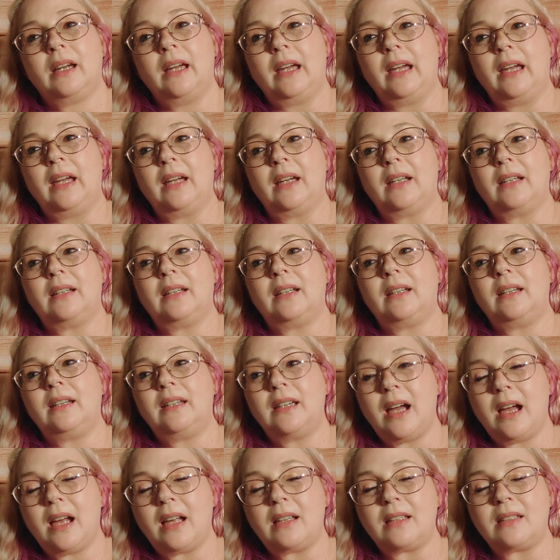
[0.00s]
And
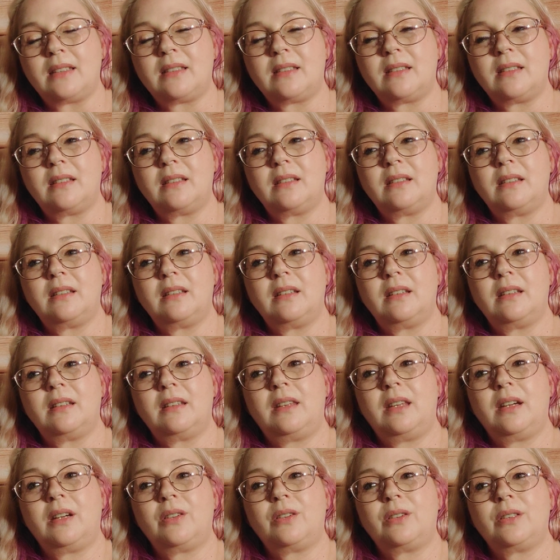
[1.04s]
yes,
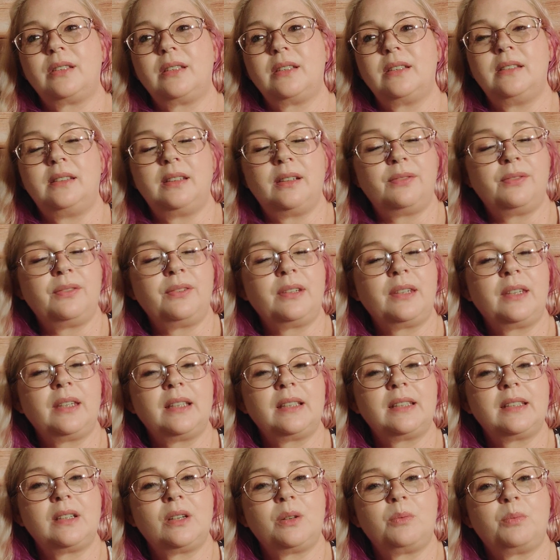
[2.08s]
there's different
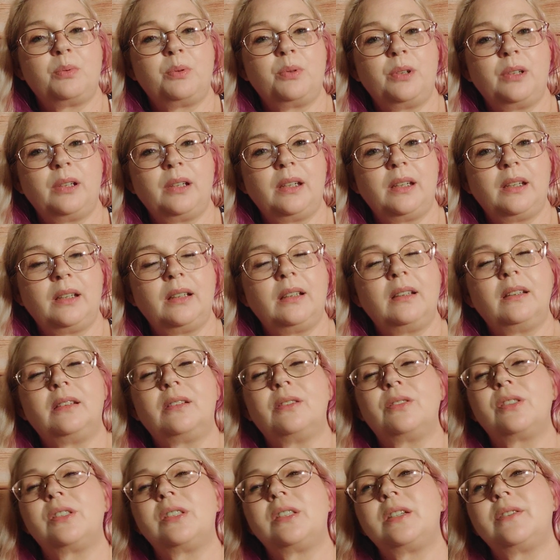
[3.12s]
things that are put in it.
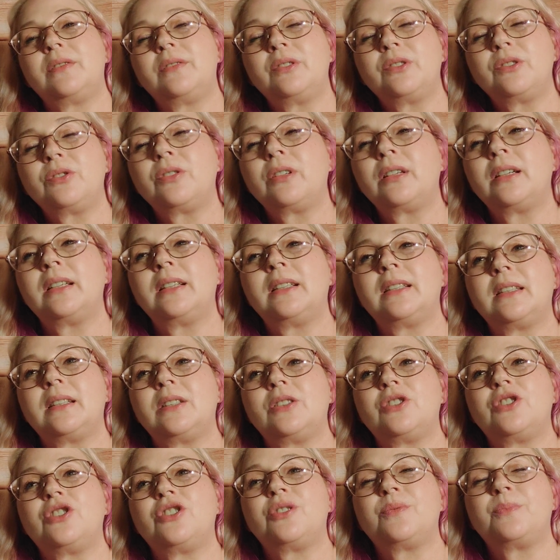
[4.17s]
There's different
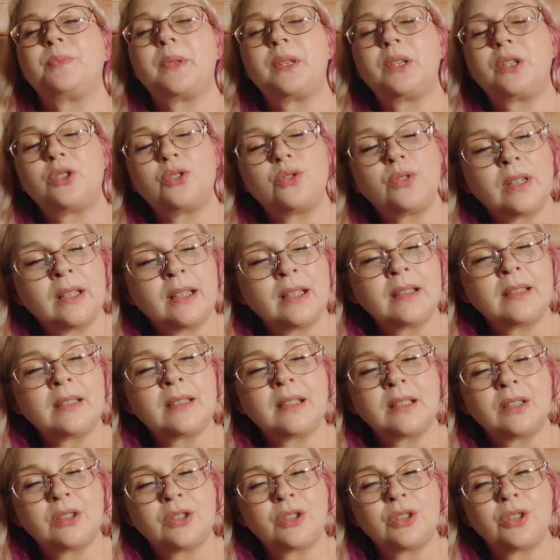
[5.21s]
translations, but the
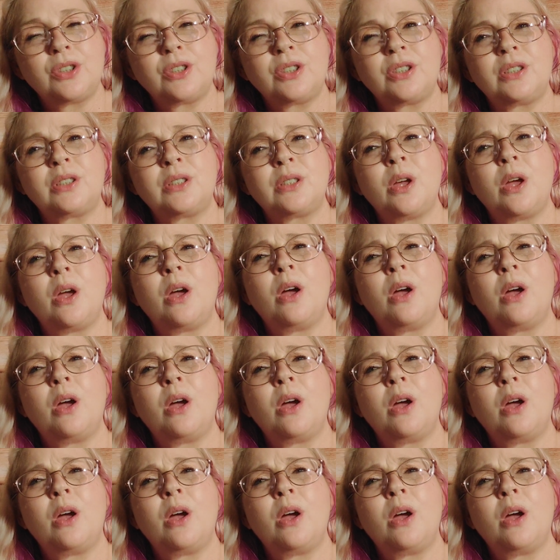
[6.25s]
translations